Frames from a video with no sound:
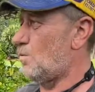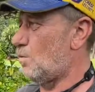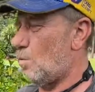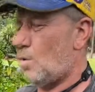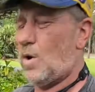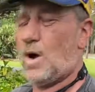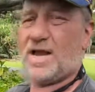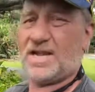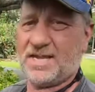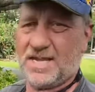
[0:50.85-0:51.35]

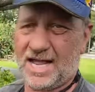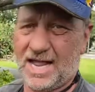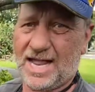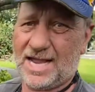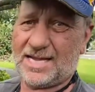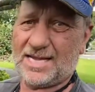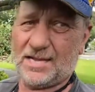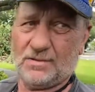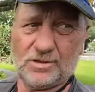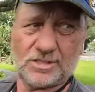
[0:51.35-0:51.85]

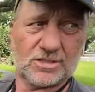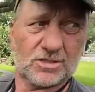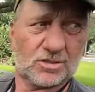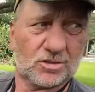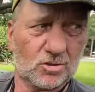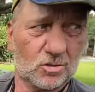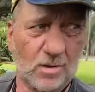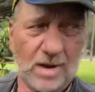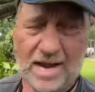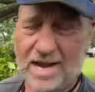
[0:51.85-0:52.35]
190, which is
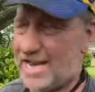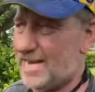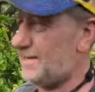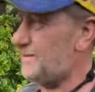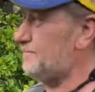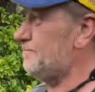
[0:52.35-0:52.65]
great.